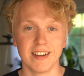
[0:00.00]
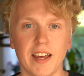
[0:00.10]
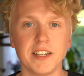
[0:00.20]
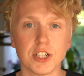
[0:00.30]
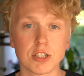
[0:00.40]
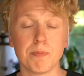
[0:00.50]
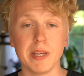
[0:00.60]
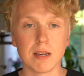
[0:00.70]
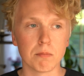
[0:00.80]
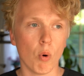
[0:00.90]
And just
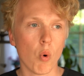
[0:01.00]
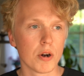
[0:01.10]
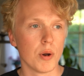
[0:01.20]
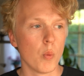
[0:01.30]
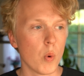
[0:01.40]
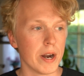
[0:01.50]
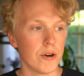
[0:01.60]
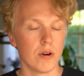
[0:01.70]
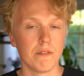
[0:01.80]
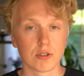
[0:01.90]
being more aware
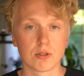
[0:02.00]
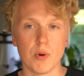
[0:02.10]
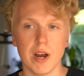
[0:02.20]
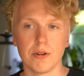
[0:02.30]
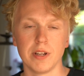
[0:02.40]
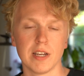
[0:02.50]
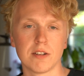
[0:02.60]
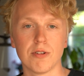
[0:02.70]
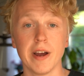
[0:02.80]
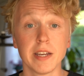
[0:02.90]
of your surrounding
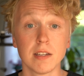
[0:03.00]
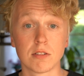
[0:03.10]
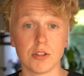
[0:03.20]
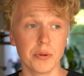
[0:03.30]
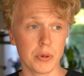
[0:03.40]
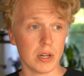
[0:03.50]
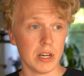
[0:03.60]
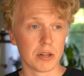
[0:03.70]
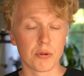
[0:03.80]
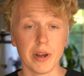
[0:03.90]
and trying to
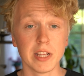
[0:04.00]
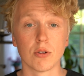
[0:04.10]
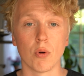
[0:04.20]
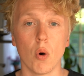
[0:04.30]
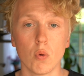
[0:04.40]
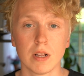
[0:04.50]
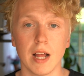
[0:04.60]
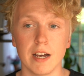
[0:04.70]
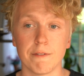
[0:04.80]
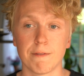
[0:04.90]
create your own
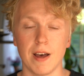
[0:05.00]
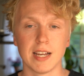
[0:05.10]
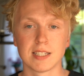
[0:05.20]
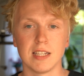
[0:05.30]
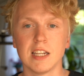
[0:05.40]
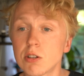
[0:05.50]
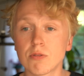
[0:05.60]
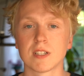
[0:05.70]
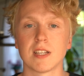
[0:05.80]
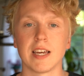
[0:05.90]
life as
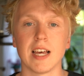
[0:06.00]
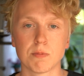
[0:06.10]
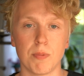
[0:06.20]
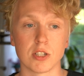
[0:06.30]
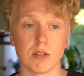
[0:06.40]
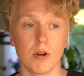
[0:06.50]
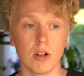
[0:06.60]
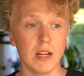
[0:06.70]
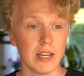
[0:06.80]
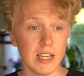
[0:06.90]
interesting as possible,